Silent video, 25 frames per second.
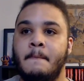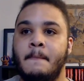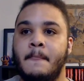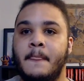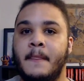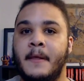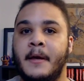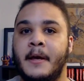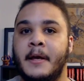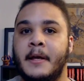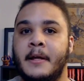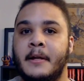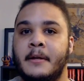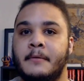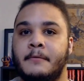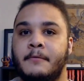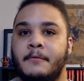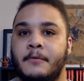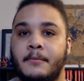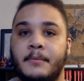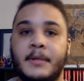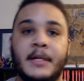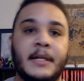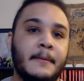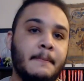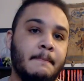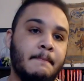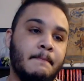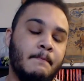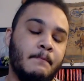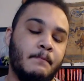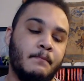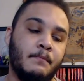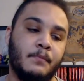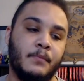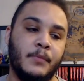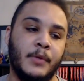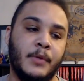and for me,
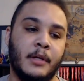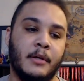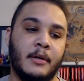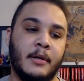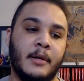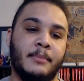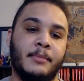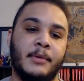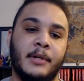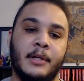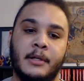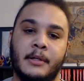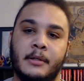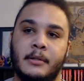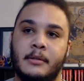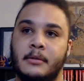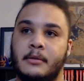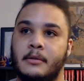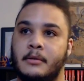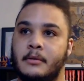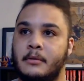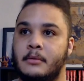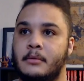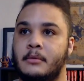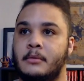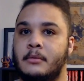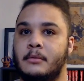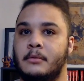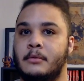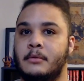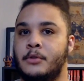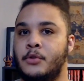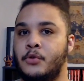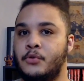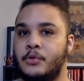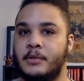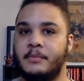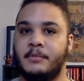you know, I'm gonna
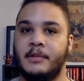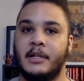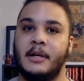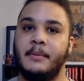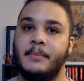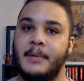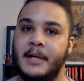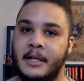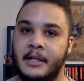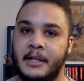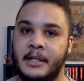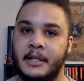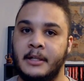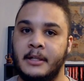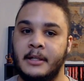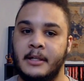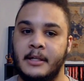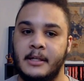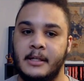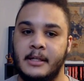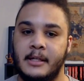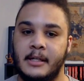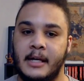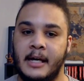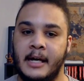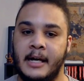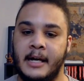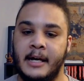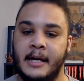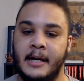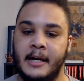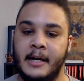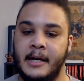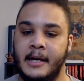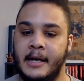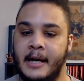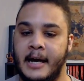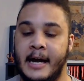do something about it.
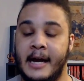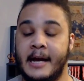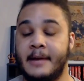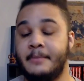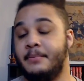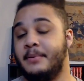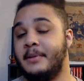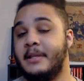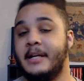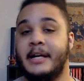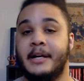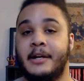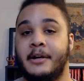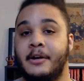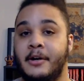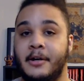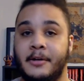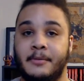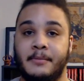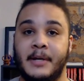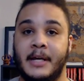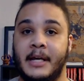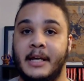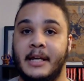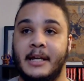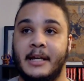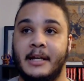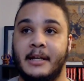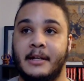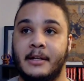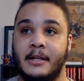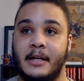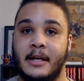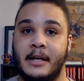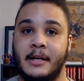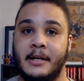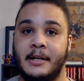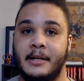I plan on making
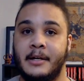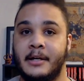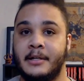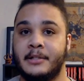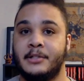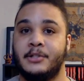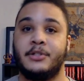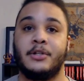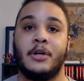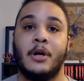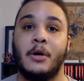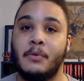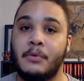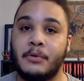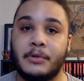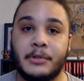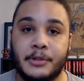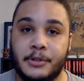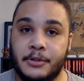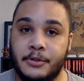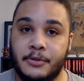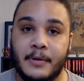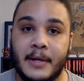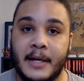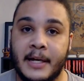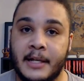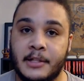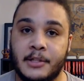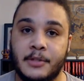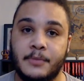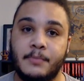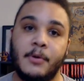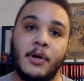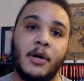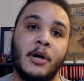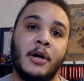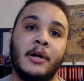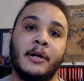a Star Wars
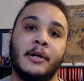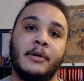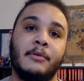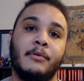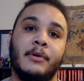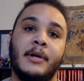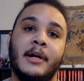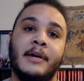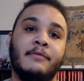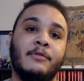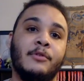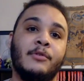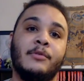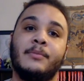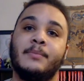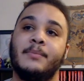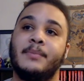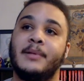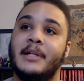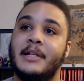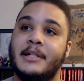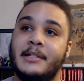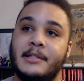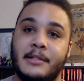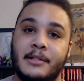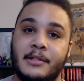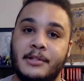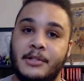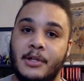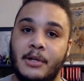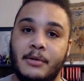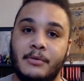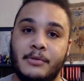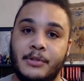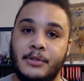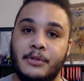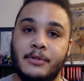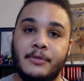transmog where everyone plays in the Star
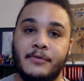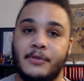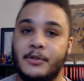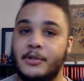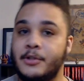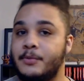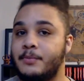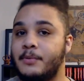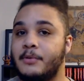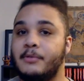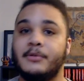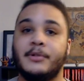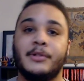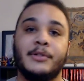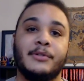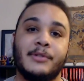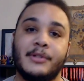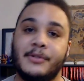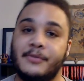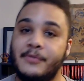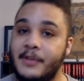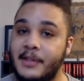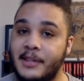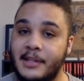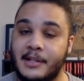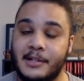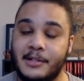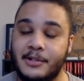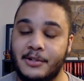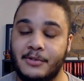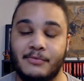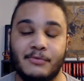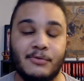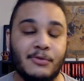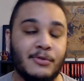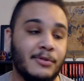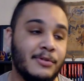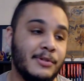Wars universe, but we're using 5th edition
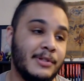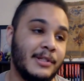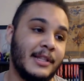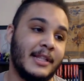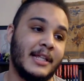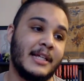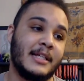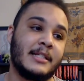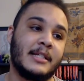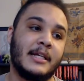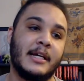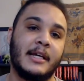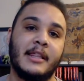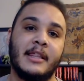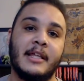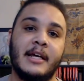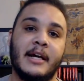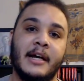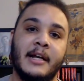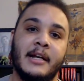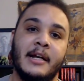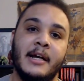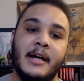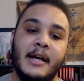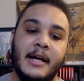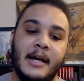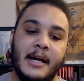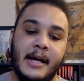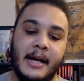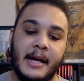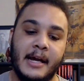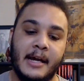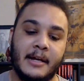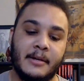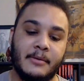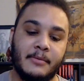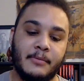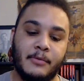rules and things like that.
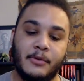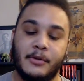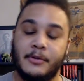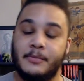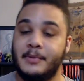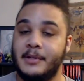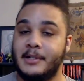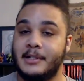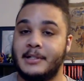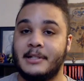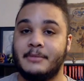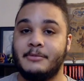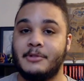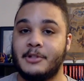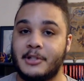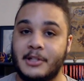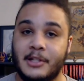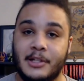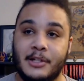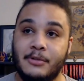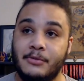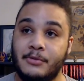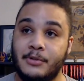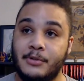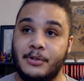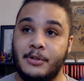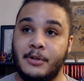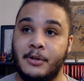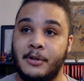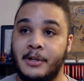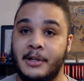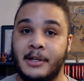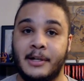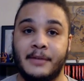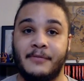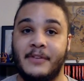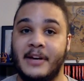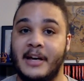And one, because I'm just a huge nerd
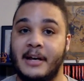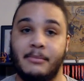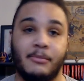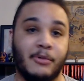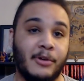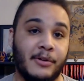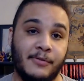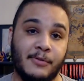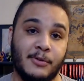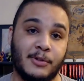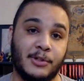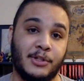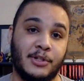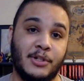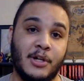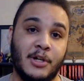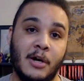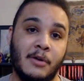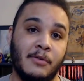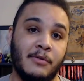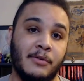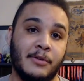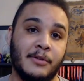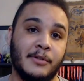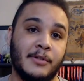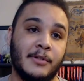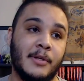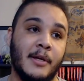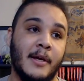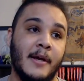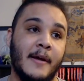and a fanboy for Star Wars,